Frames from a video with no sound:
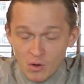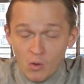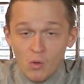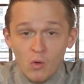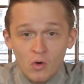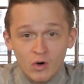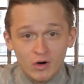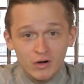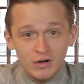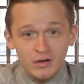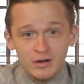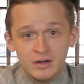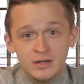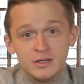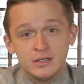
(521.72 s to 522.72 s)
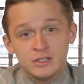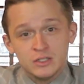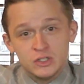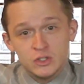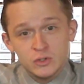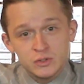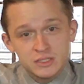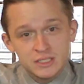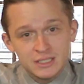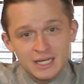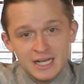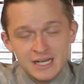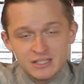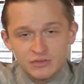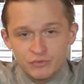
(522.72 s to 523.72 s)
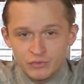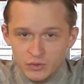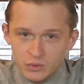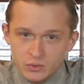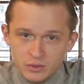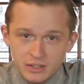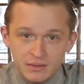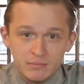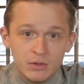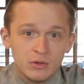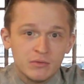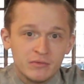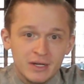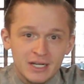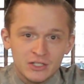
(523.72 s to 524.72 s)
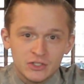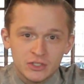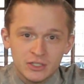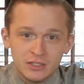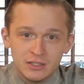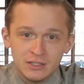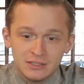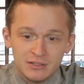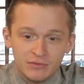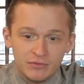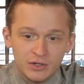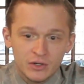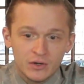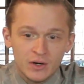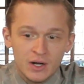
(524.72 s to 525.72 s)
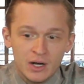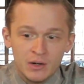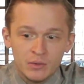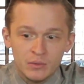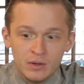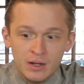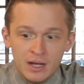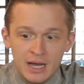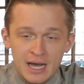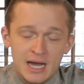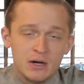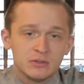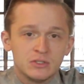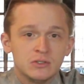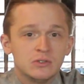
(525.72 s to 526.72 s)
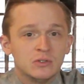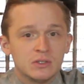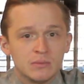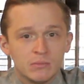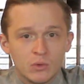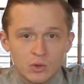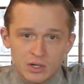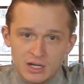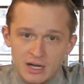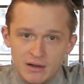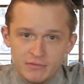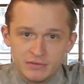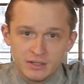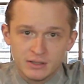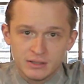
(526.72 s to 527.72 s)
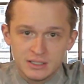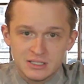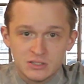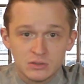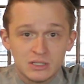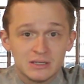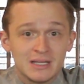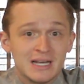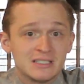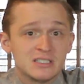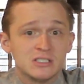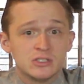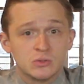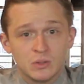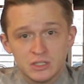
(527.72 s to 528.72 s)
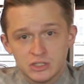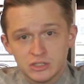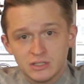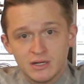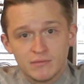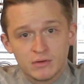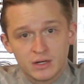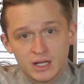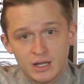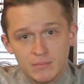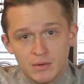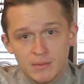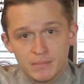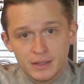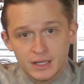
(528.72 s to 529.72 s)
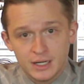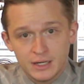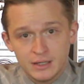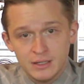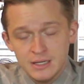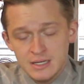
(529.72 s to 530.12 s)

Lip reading: or use it as fuel and motivation to figure out how to do them more confidently so that situation never came up again.